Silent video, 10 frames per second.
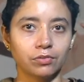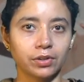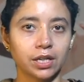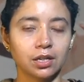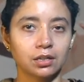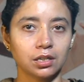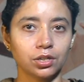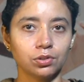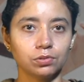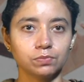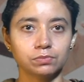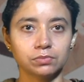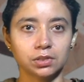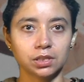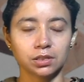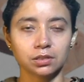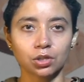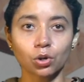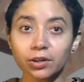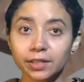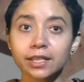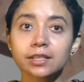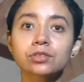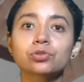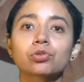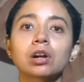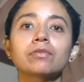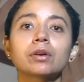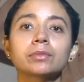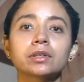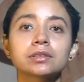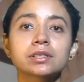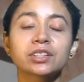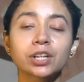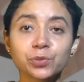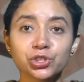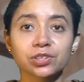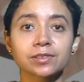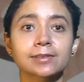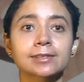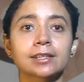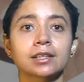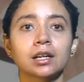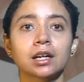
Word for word: where you know the content is drawn from the scriptures,